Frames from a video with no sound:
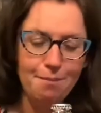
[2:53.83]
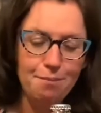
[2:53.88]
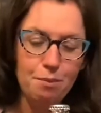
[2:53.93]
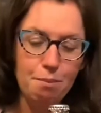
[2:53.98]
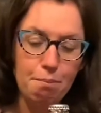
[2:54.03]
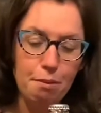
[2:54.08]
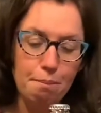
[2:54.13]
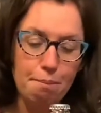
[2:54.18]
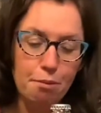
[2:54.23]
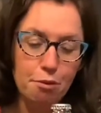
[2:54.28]

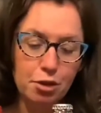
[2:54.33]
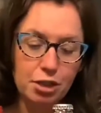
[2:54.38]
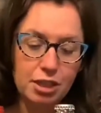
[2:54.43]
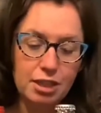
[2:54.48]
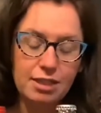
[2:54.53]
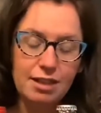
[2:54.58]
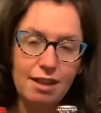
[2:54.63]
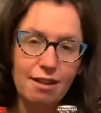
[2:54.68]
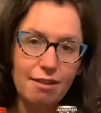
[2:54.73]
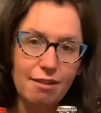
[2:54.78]
But Porta
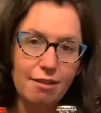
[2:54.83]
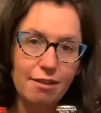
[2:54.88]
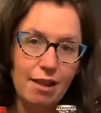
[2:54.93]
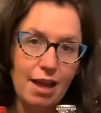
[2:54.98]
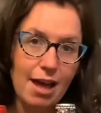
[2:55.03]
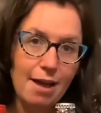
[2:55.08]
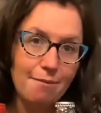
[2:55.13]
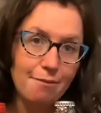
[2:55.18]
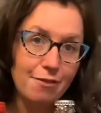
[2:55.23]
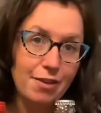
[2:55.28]
del
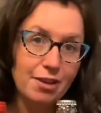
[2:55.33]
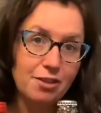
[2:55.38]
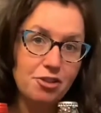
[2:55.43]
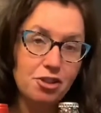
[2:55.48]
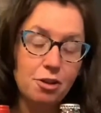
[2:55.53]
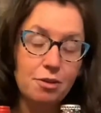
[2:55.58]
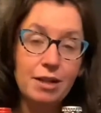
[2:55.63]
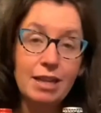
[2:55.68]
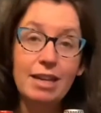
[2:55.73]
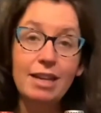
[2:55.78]

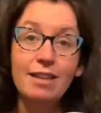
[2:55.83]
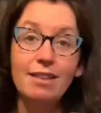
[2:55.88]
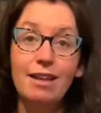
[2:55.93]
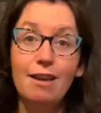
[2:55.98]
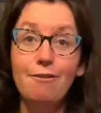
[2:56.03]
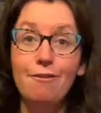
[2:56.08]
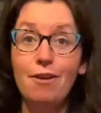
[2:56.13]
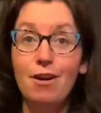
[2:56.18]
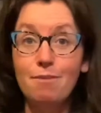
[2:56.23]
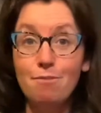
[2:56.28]
Vento, they
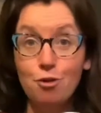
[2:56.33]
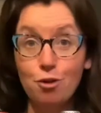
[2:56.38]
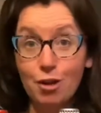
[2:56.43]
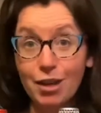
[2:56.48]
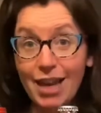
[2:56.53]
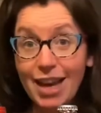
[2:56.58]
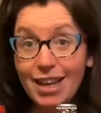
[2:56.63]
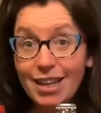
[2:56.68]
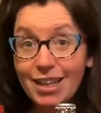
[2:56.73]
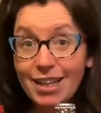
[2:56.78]
farm
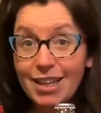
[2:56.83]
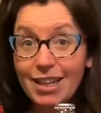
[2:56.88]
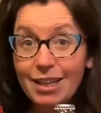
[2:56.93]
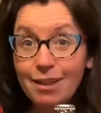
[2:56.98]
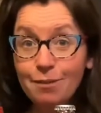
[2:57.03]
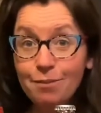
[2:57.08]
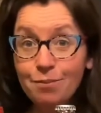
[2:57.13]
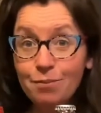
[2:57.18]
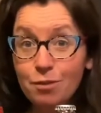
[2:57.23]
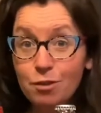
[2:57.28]
organically,
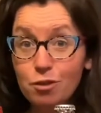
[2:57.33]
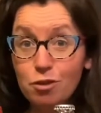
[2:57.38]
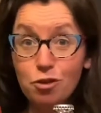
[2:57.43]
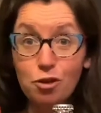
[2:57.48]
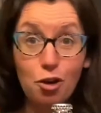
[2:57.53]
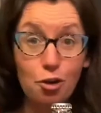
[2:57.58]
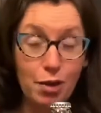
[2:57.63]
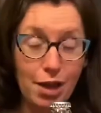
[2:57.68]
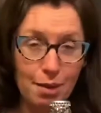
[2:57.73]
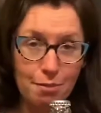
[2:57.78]
so no
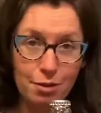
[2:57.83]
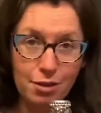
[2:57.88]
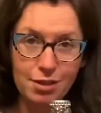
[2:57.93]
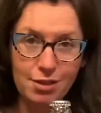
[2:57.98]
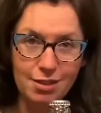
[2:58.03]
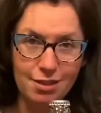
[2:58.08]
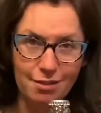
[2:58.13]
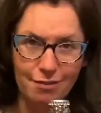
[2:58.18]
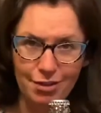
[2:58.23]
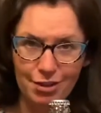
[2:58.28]
chemicals
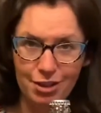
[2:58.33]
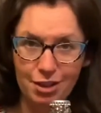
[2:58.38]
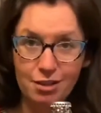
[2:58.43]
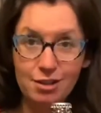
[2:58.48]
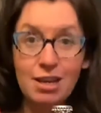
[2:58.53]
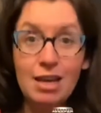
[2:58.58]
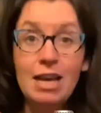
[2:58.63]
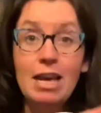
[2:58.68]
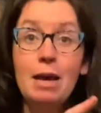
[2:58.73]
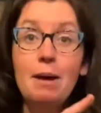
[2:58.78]
in the vineyard.
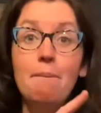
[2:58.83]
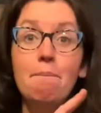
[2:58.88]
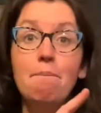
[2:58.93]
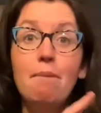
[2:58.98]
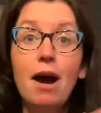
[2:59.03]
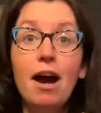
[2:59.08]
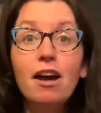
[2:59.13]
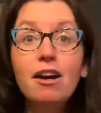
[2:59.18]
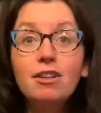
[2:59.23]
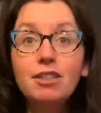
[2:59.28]

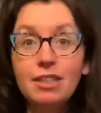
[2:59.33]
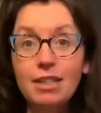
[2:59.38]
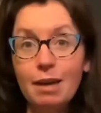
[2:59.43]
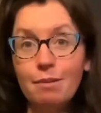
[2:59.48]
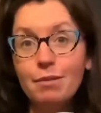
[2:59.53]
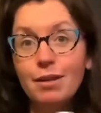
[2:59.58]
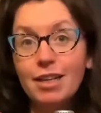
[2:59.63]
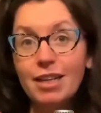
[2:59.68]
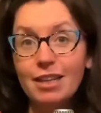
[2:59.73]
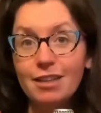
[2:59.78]

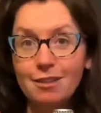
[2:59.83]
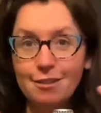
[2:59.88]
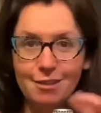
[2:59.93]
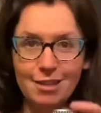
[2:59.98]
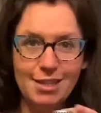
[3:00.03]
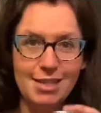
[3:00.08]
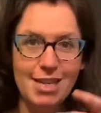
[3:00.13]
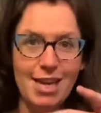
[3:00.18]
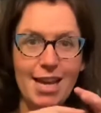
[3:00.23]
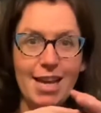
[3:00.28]
Biodynamically, so they
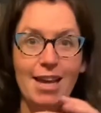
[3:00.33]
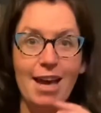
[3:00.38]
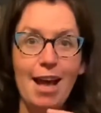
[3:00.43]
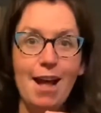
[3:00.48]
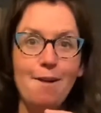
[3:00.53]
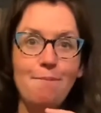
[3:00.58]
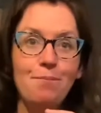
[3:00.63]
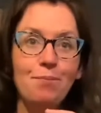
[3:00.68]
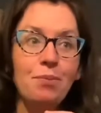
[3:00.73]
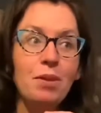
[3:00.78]
take
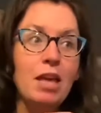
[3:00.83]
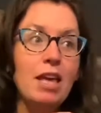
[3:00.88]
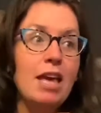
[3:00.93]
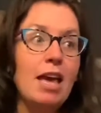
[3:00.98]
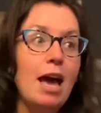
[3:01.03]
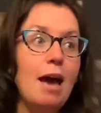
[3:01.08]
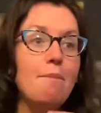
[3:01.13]
a